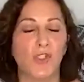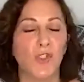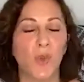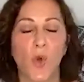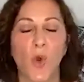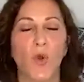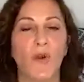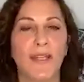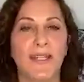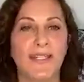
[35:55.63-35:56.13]

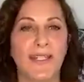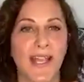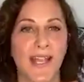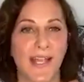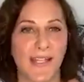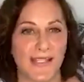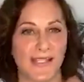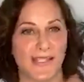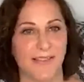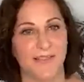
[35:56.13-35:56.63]
glory
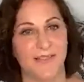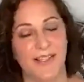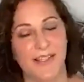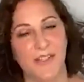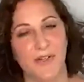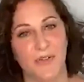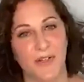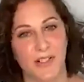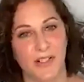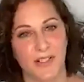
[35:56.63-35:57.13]
days of
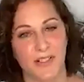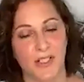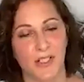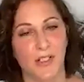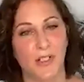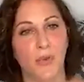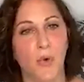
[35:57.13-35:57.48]
Israel and the